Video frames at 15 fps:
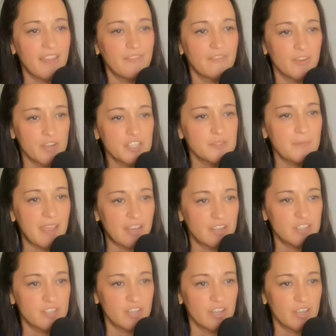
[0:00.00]
first
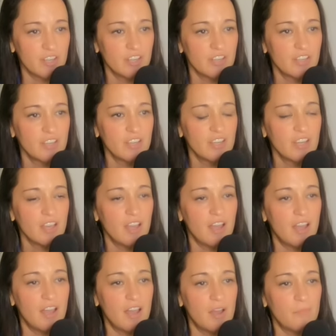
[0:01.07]
manager.
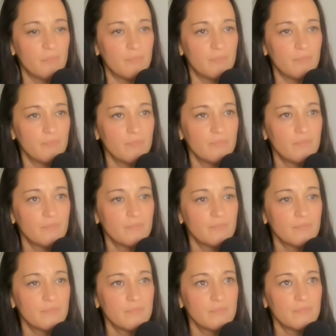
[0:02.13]
Um,
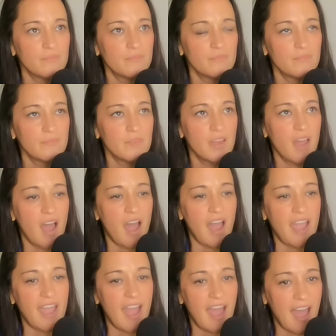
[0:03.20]
I
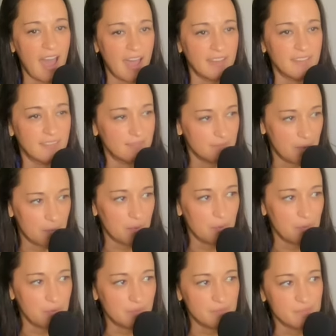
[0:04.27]
had remember
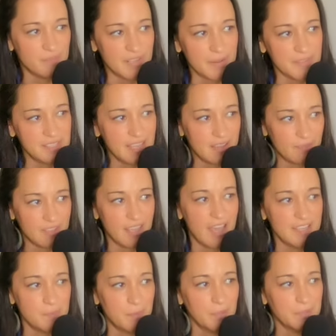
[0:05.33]
when when I was saying you had
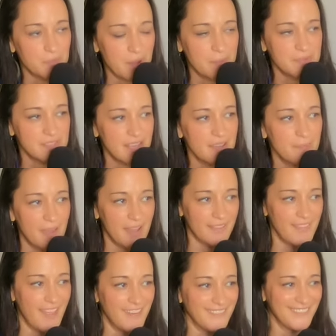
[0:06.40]
to build a website back
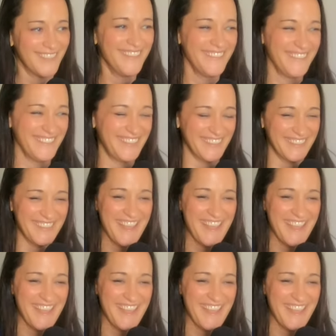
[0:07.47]
then. Mm-hmm.